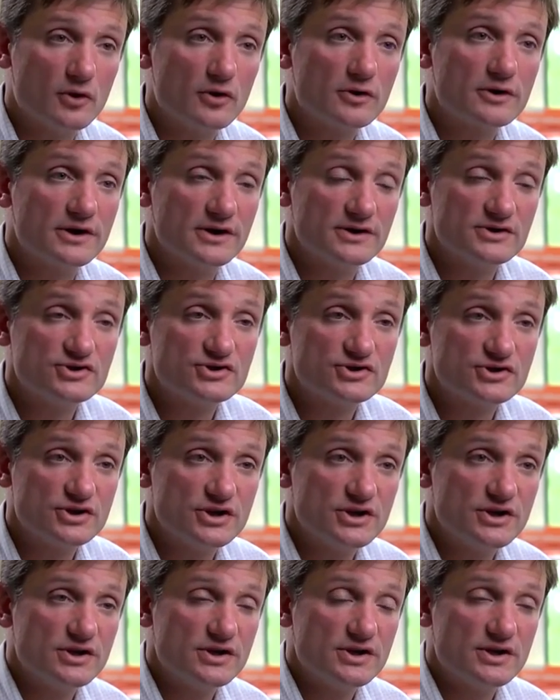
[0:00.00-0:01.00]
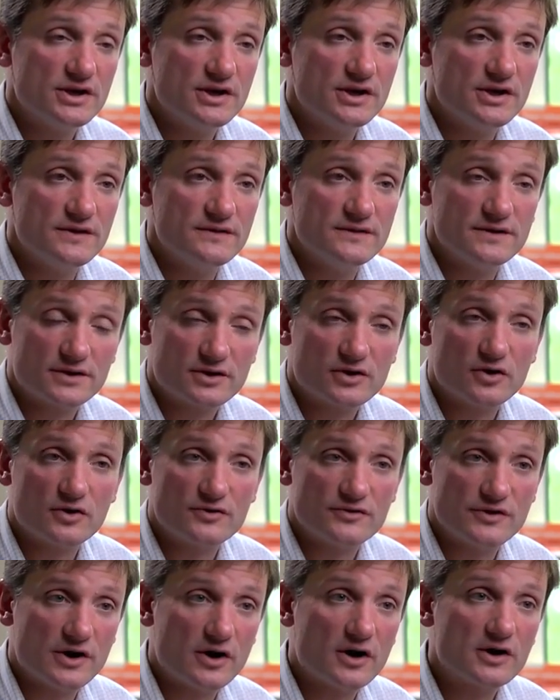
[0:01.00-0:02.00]
blockage in the
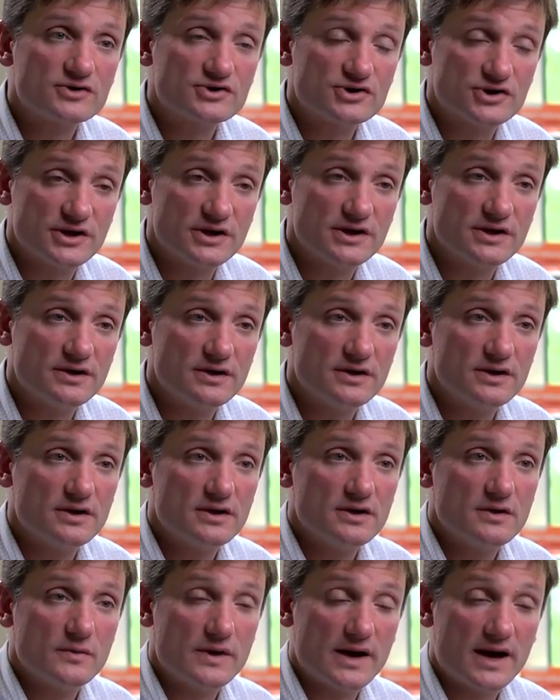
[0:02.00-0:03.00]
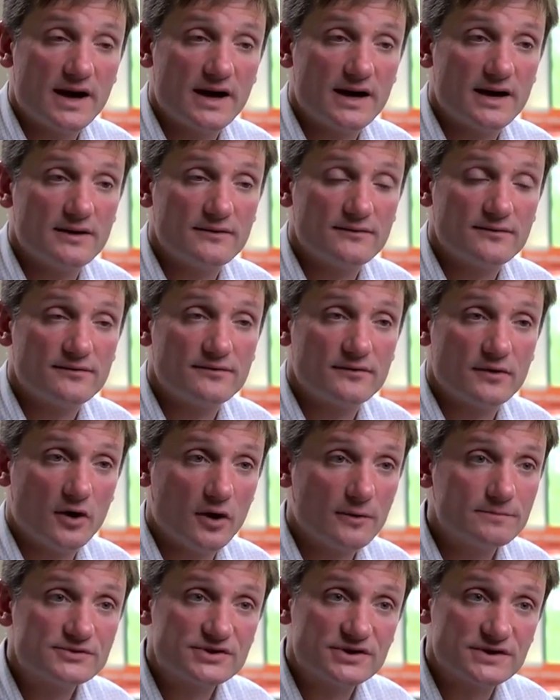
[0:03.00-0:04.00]
coronary artery, we have
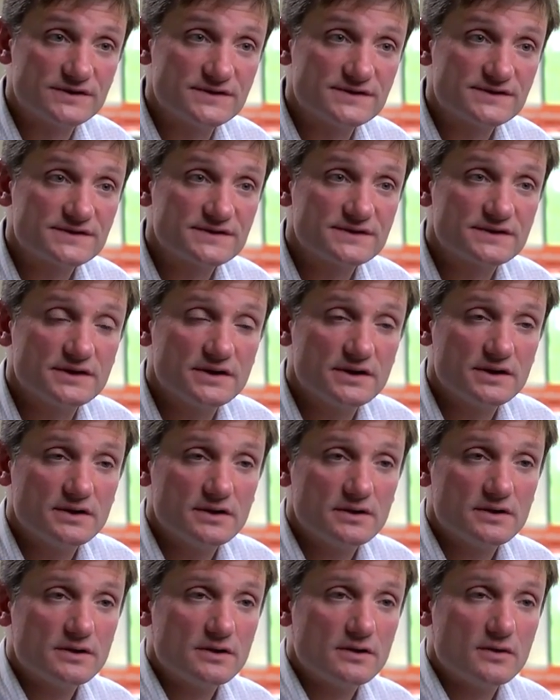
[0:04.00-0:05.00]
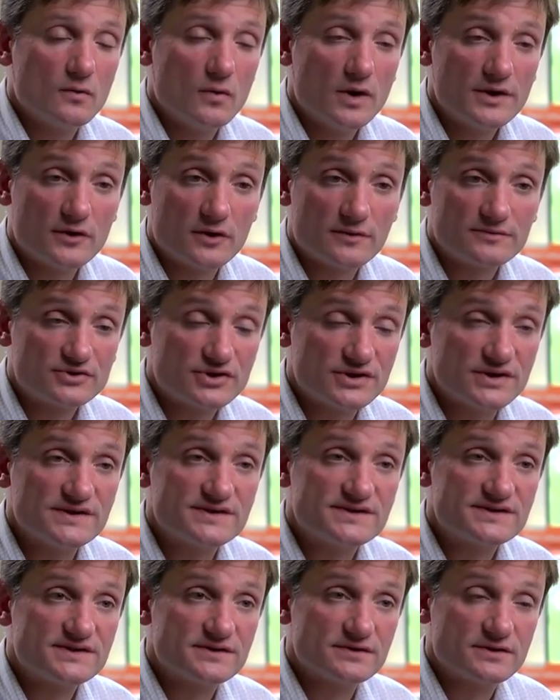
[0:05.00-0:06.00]
options. One option
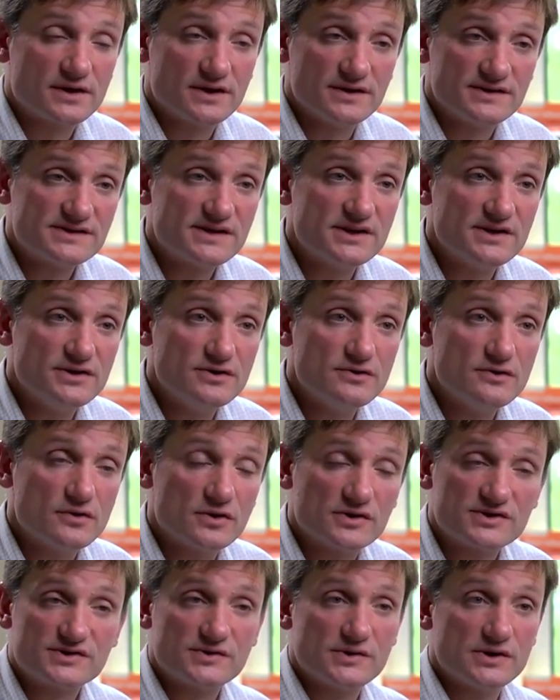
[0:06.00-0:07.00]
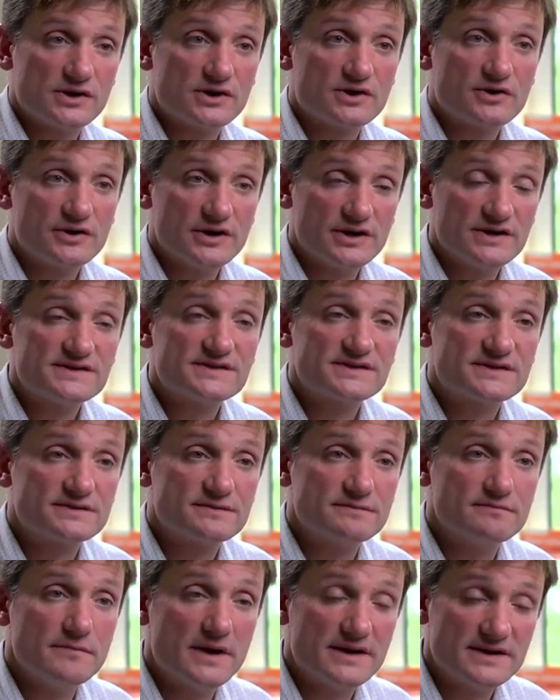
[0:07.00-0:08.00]
is to continue or to
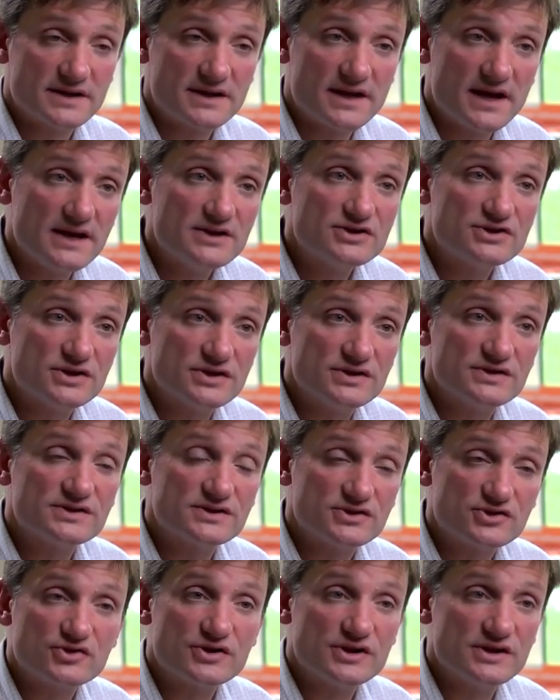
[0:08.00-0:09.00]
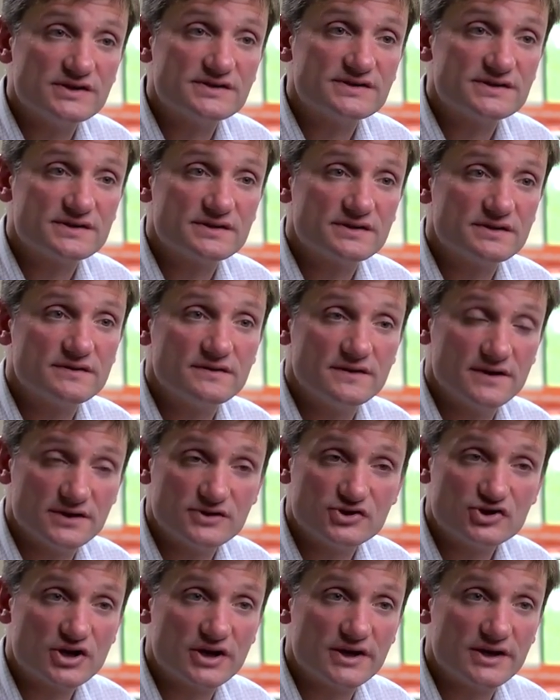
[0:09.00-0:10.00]
increase medication to treat the
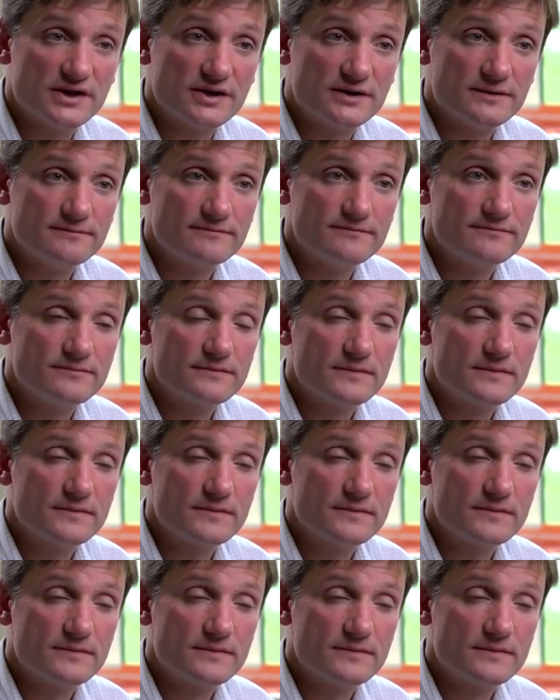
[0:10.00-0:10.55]
angina.